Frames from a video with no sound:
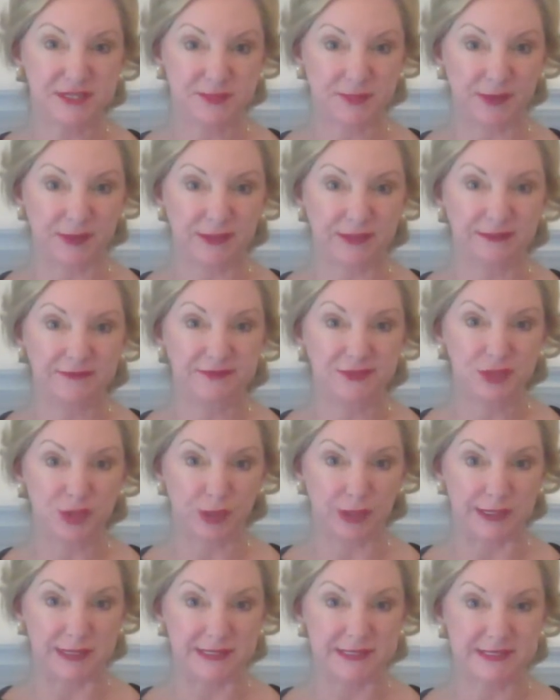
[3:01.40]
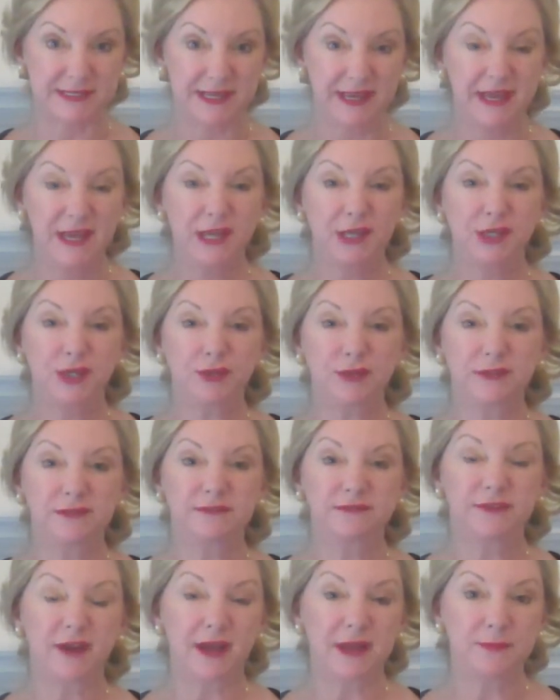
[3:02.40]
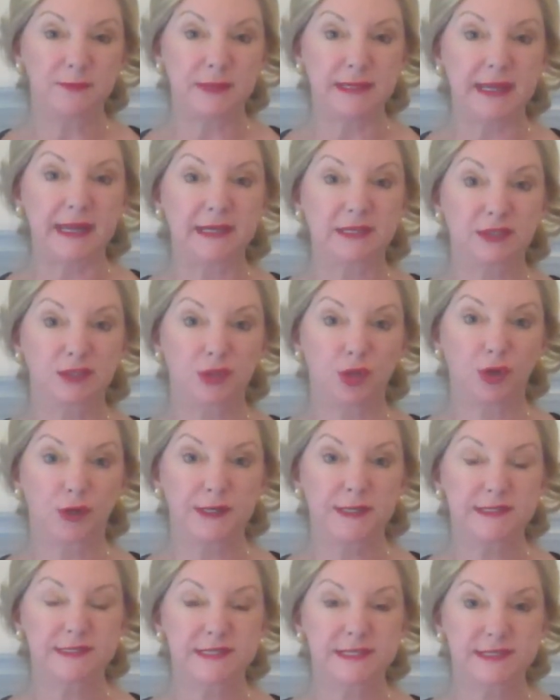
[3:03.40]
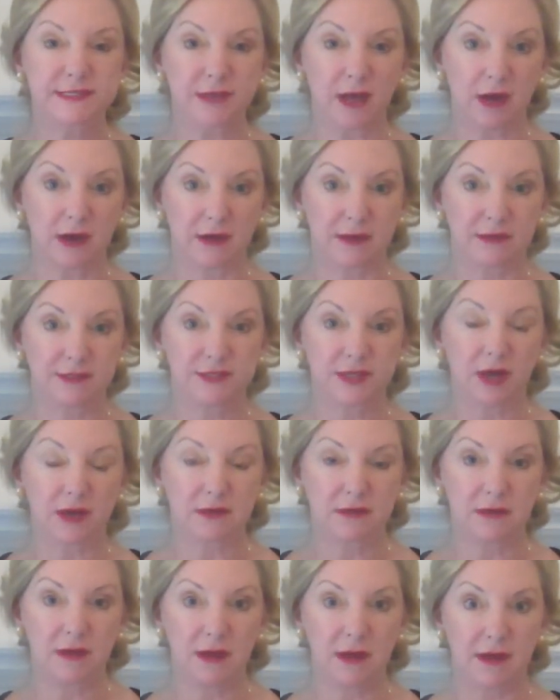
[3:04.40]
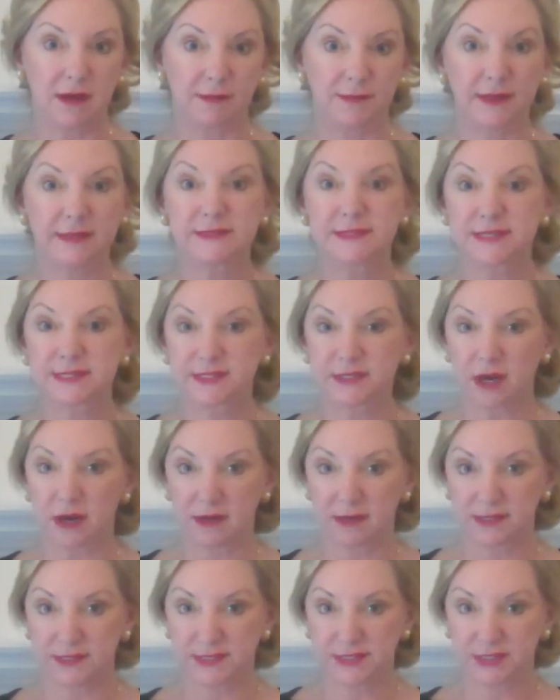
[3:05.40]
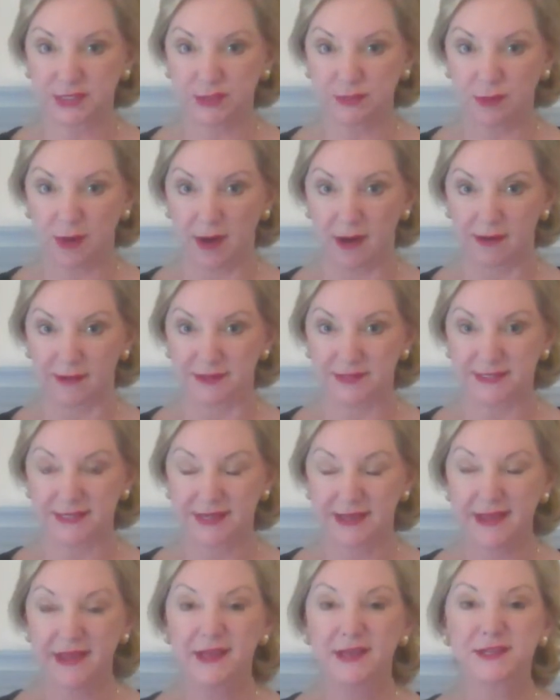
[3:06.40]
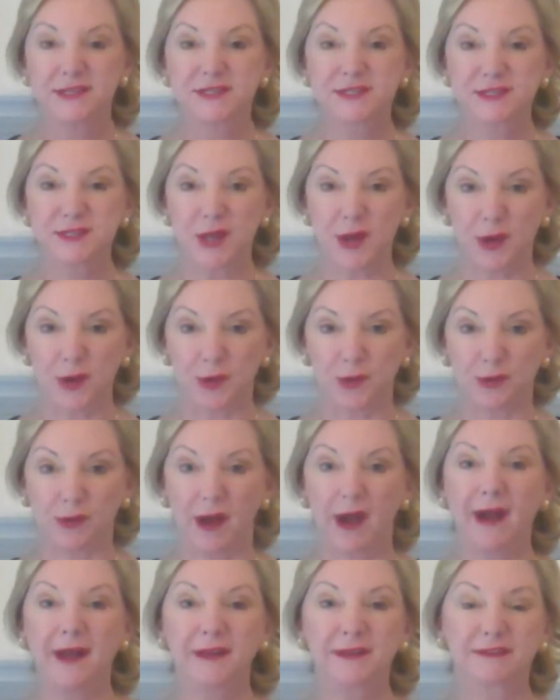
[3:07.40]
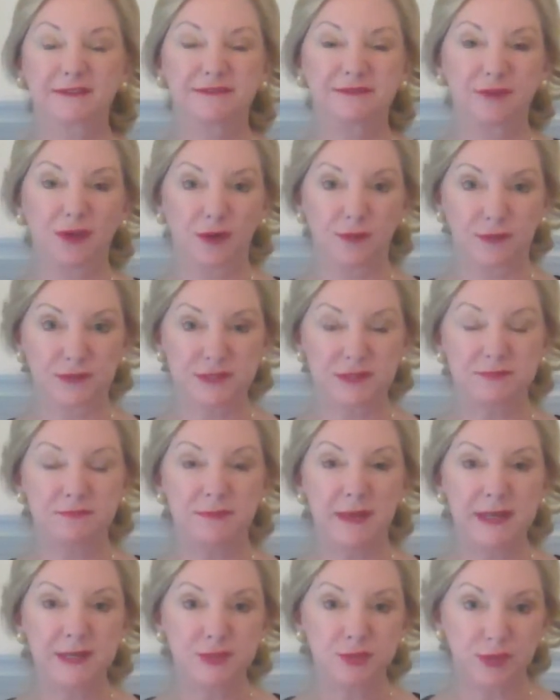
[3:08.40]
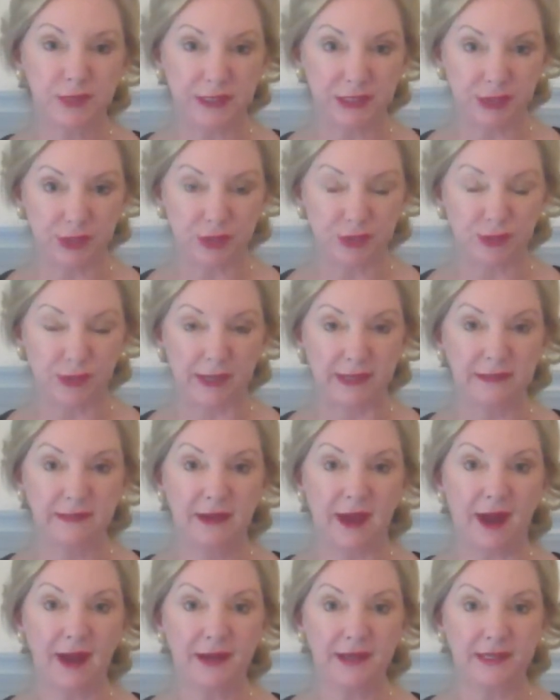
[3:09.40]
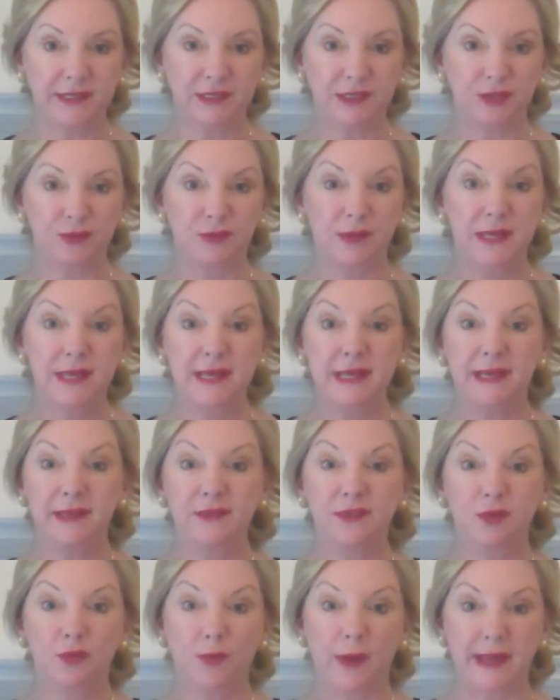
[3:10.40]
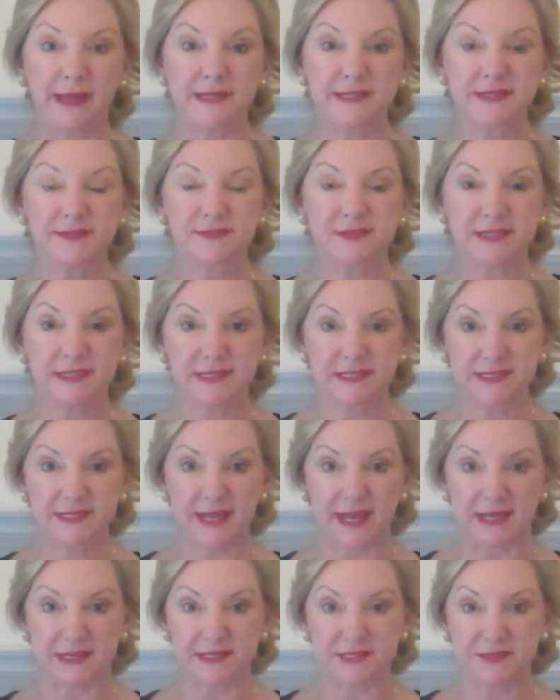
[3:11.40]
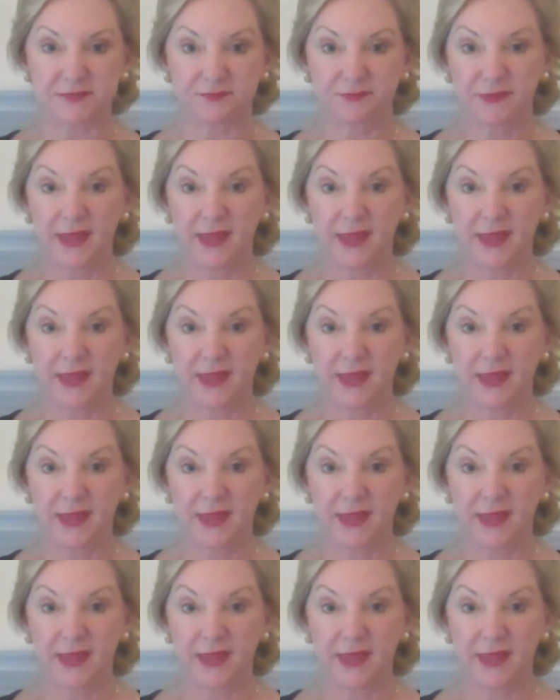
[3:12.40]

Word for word: expert of choice. You can find me at GloriaStar.com, and Star has 2 R's. So I look forward to mentoring you and guiding you in the ways of success.